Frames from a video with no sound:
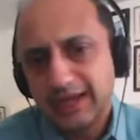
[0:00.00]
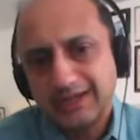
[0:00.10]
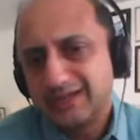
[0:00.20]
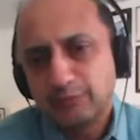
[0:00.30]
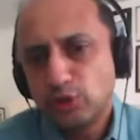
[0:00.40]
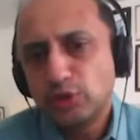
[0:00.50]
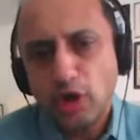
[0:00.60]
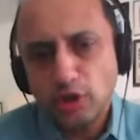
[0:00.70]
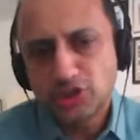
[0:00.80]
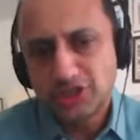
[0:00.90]
And they would
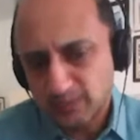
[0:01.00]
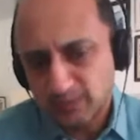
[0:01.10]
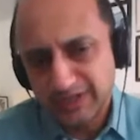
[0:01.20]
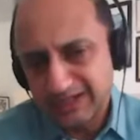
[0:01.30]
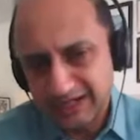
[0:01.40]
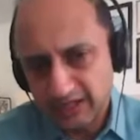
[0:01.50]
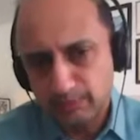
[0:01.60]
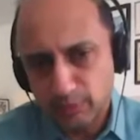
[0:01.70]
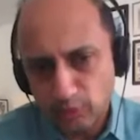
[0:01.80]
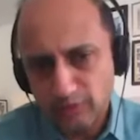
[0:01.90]
not just be
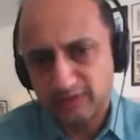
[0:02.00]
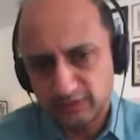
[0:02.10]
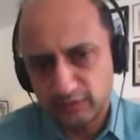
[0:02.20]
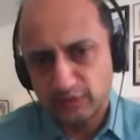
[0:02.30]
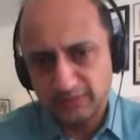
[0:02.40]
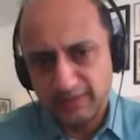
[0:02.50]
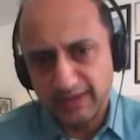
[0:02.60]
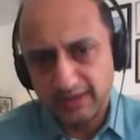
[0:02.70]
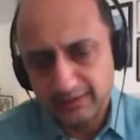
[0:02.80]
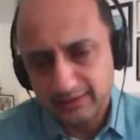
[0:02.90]
data brokers for the bank.